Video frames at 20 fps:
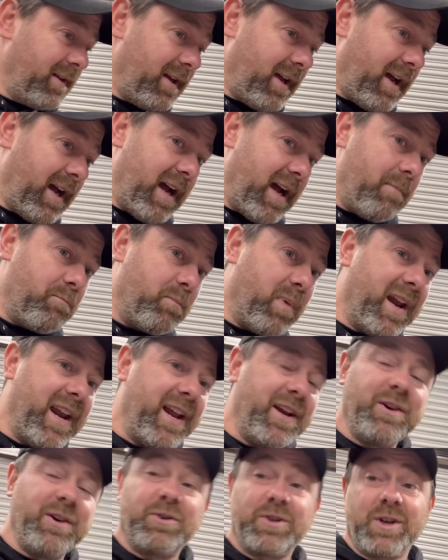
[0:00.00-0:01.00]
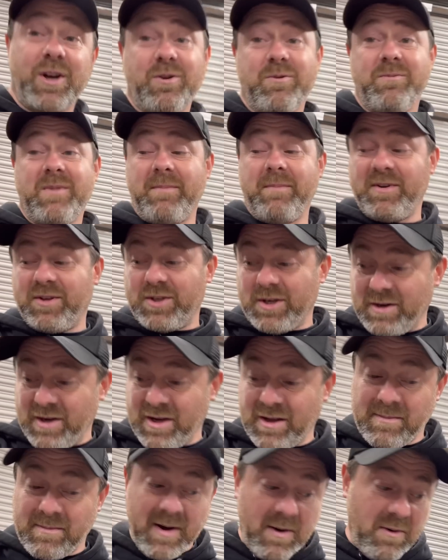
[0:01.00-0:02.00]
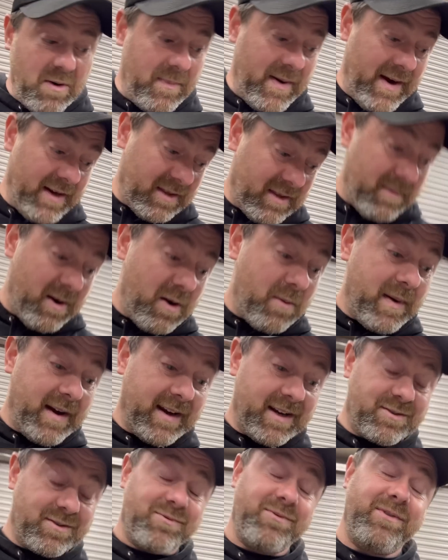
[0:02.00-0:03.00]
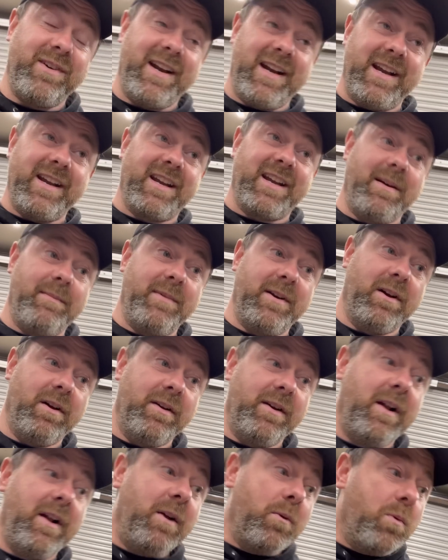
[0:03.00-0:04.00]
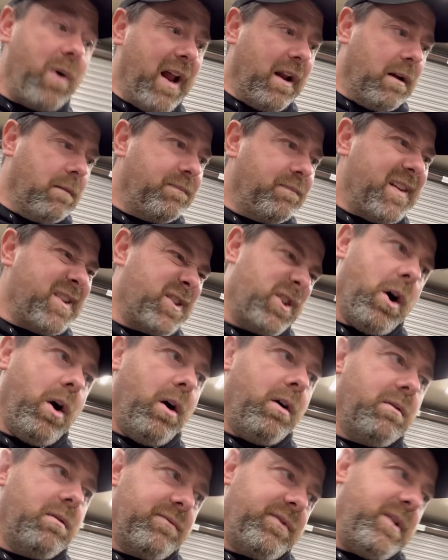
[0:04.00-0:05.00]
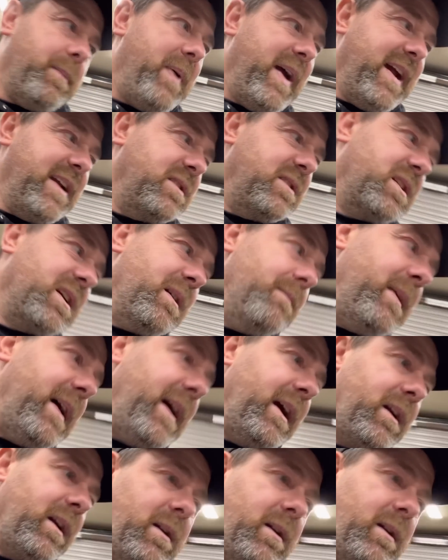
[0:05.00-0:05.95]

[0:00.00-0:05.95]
But let me show you the motorbike. The motorbike is really coming on. Well, it's not. The paint's come back.